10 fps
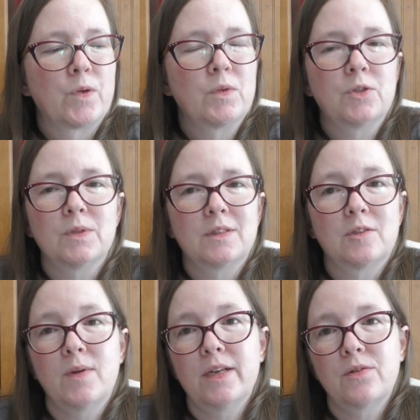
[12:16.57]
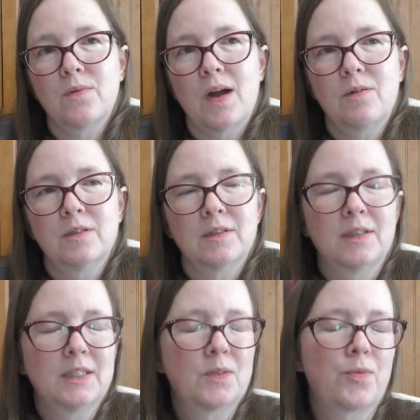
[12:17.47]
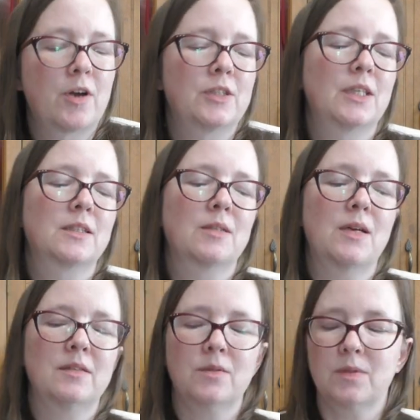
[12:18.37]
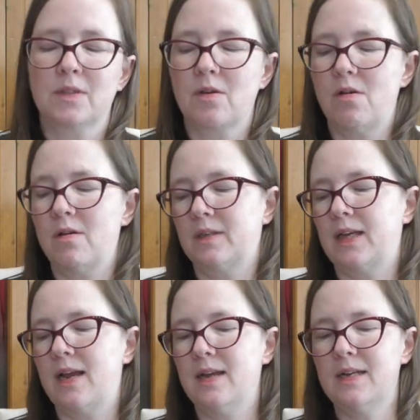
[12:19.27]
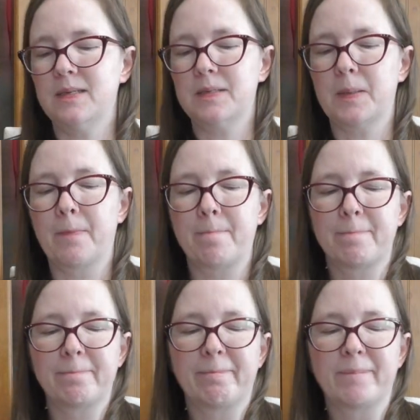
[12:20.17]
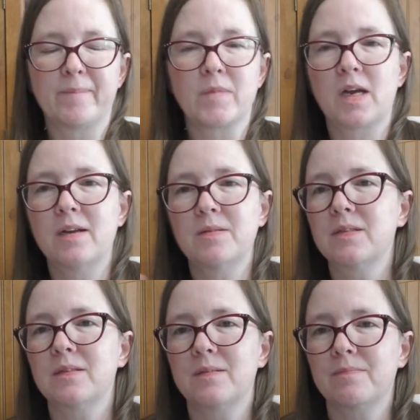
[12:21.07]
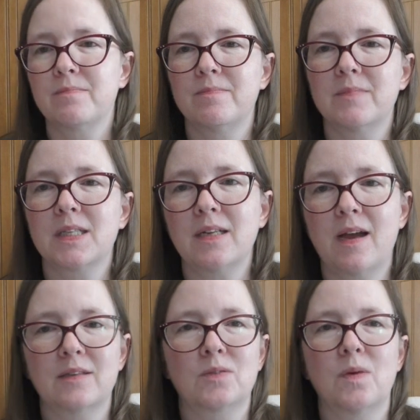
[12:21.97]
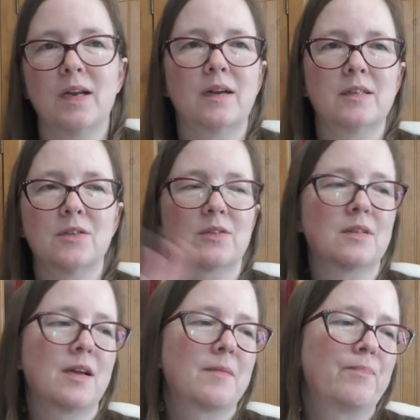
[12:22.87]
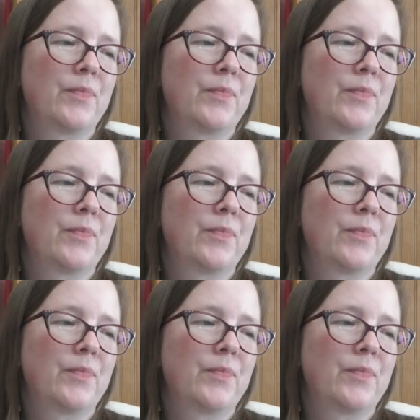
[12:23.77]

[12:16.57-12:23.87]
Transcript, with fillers: which was 22 hours on each project, as it was called, and the last one I just like,